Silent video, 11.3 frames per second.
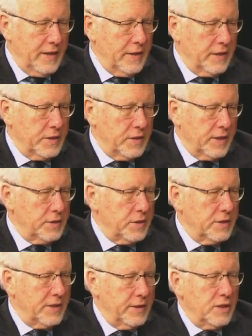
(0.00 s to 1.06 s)
get
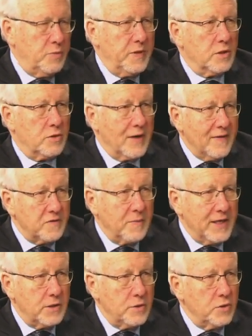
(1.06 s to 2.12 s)
consensus in these bill drafts
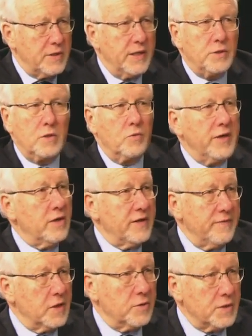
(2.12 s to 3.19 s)
by Tuesday, so we don't
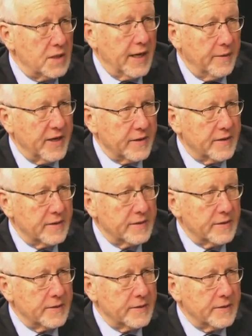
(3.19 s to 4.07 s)
even know the timing. Entirely